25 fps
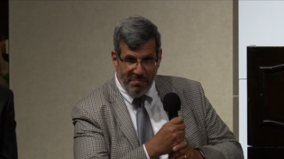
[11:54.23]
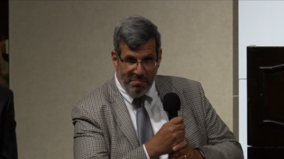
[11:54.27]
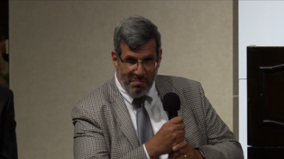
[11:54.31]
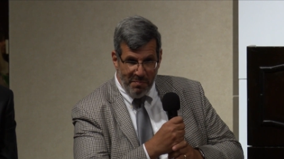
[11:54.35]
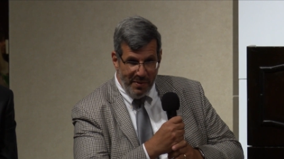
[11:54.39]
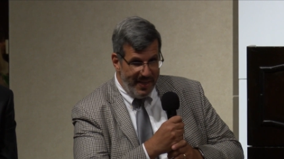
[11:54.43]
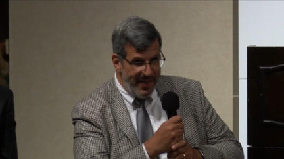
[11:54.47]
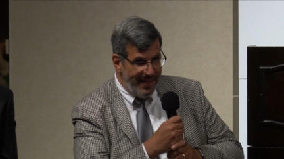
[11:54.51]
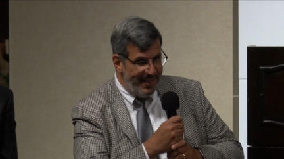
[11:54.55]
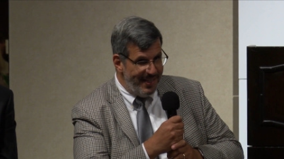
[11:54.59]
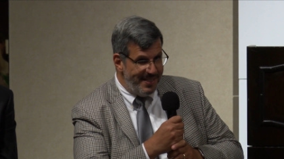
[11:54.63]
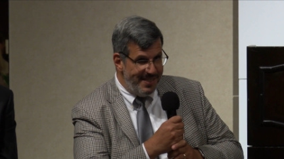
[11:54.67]

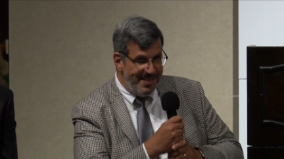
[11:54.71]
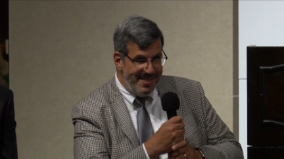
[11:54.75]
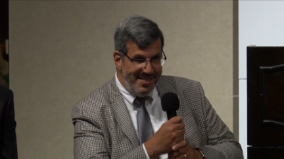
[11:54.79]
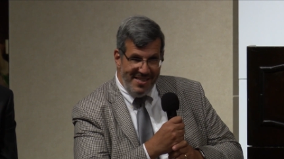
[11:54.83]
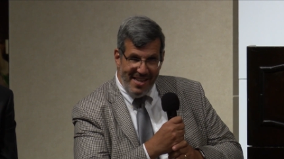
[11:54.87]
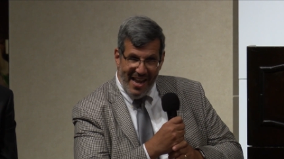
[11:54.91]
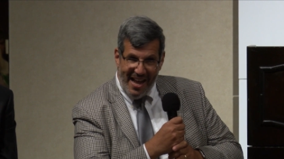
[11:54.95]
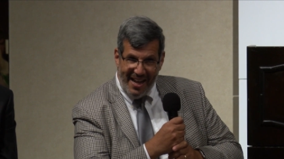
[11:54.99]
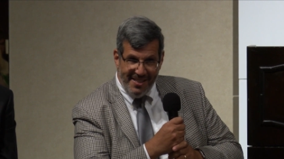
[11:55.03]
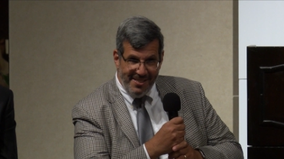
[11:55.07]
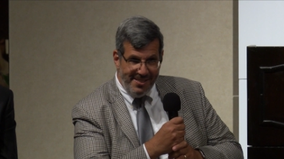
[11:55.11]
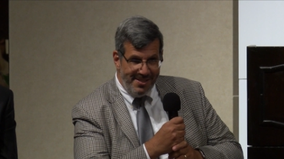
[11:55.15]
meaning it's
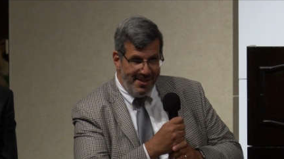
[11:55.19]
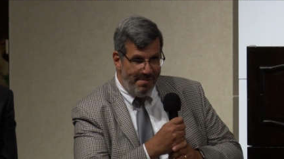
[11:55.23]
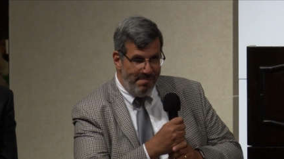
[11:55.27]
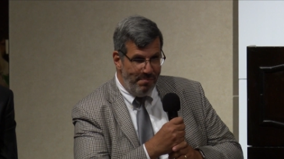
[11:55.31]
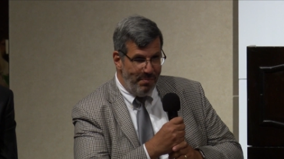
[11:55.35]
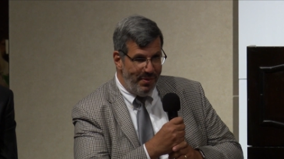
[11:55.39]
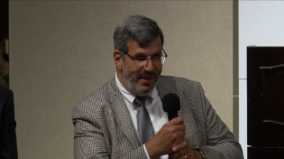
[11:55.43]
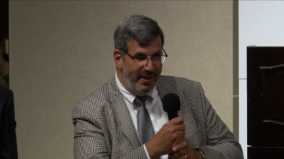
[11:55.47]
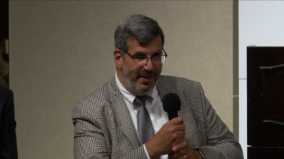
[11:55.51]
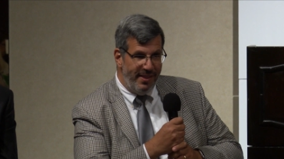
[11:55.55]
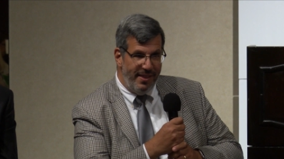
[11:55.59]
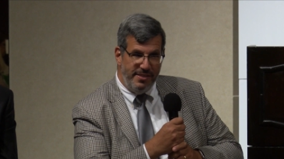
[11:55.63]
not
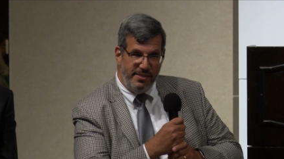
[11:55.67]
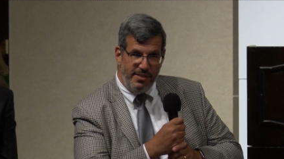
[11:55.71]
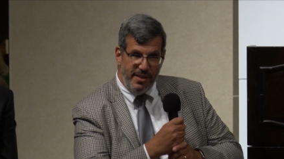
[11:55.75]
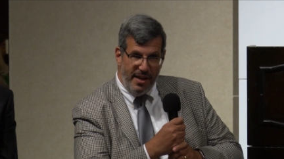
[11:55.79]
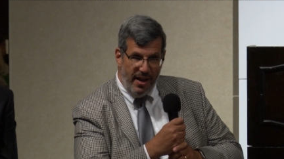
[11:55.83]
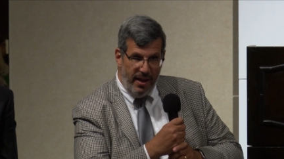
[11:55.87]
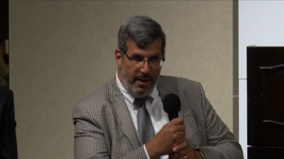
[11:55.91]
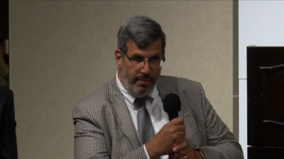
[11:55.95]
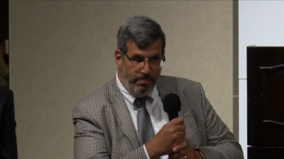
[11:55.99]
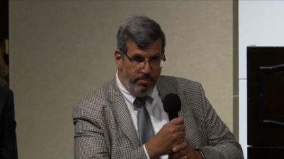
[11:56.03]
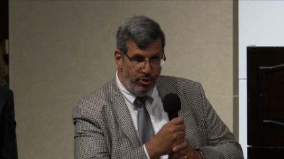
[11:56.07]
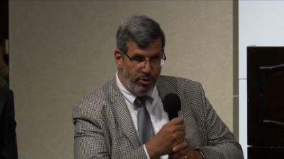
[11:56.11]
something that's
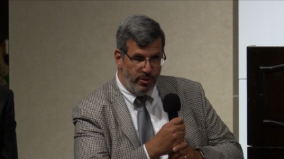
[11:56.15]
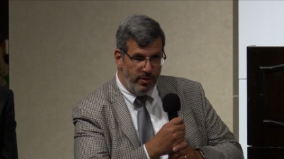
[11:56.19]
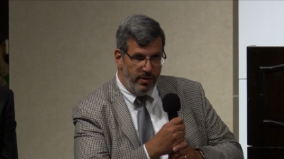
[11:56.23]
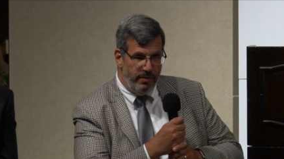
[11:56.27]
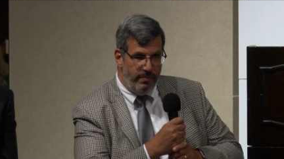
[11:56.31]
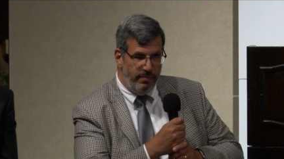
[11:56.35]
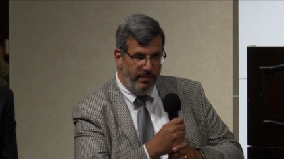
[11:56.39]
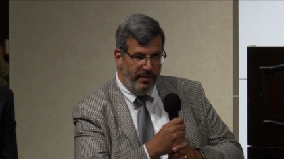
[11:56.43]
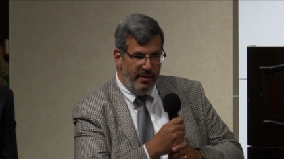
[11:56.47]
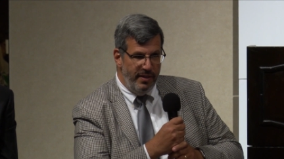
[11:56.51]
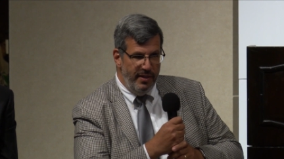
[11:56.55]
optional.